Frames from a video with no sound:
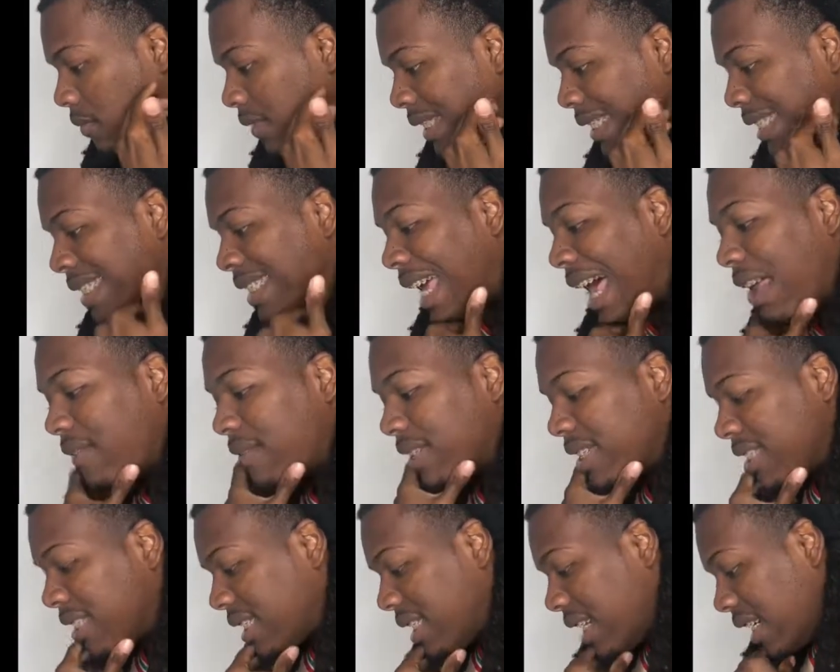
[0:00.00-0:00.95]

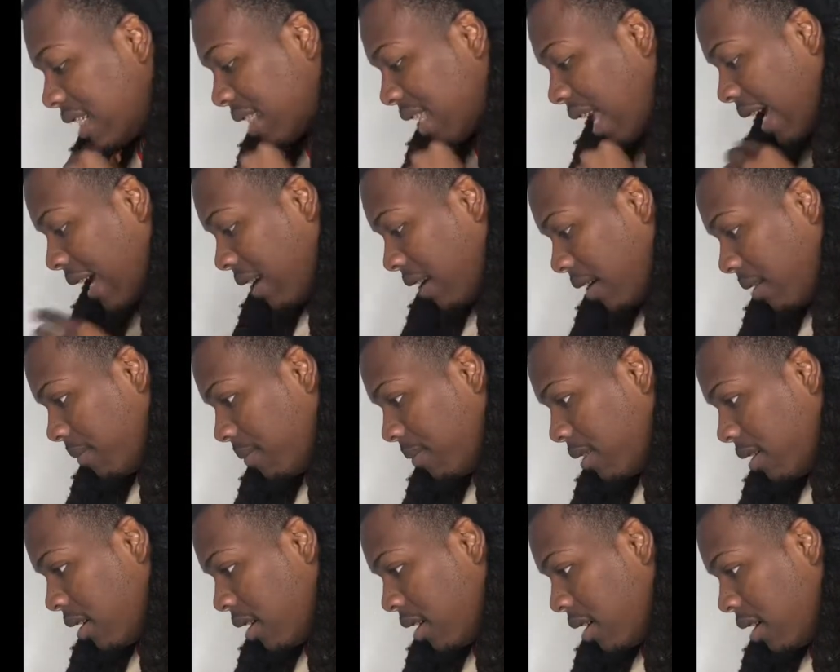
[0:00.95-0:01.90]
savage cheeks like him.
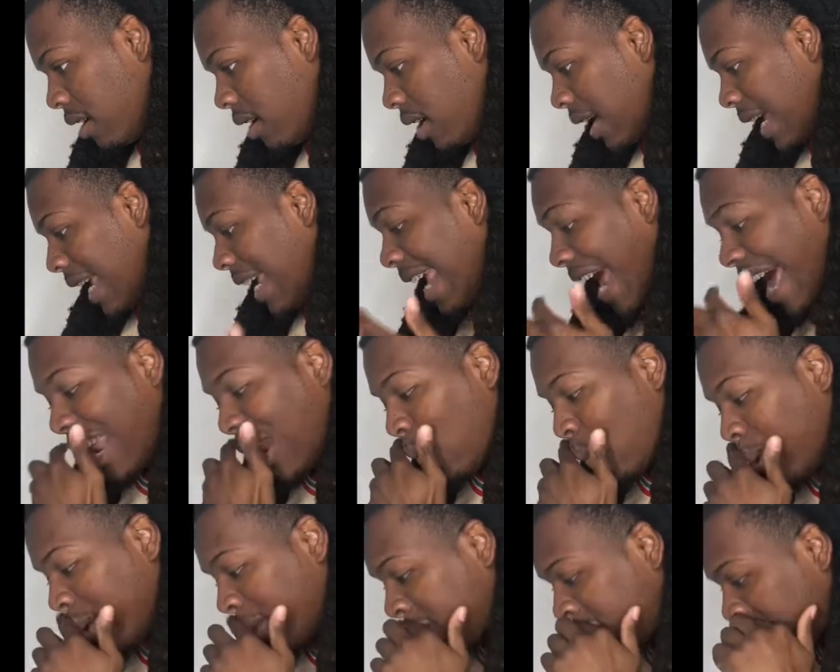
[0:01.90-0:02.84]
He got the
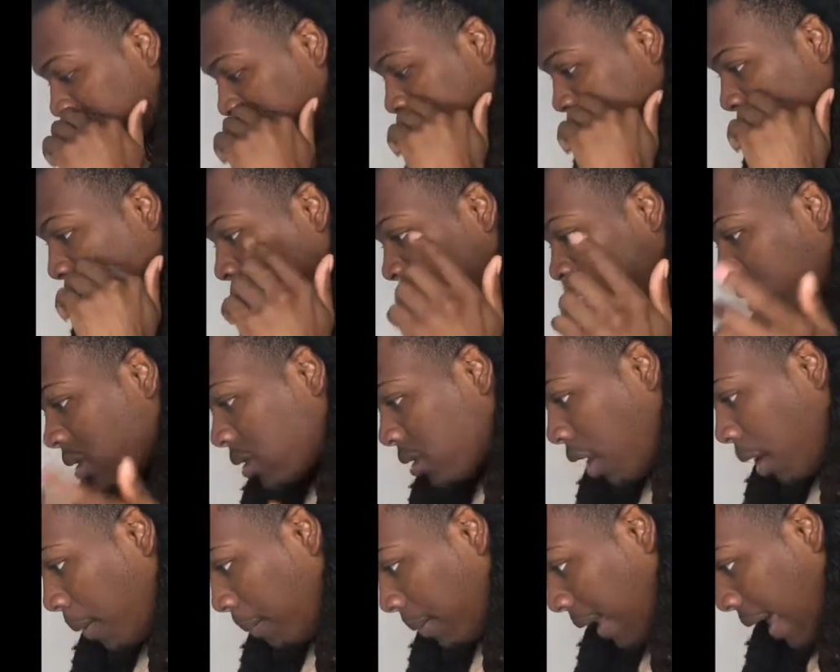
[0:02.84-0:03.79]
whiskers, but his whiskers
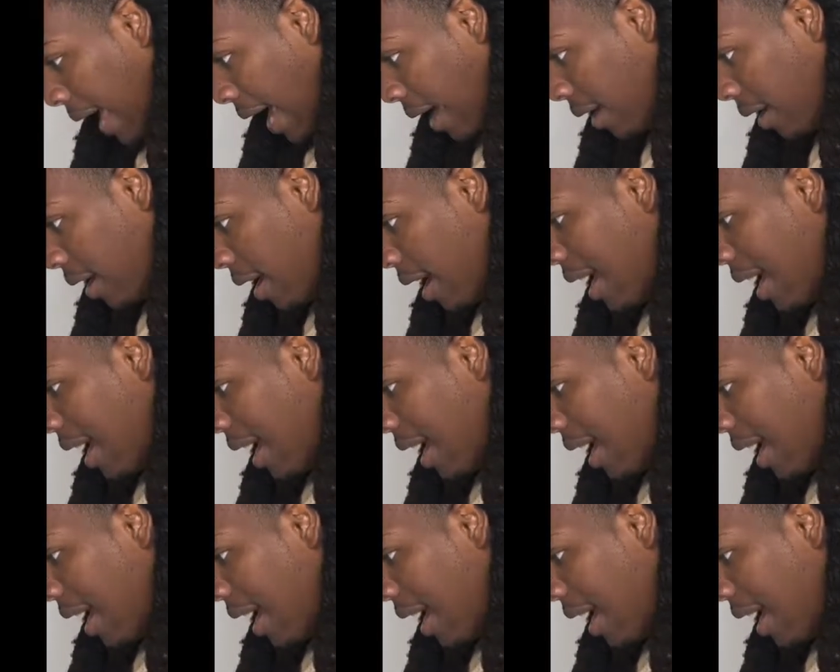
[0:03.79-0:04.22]
are black.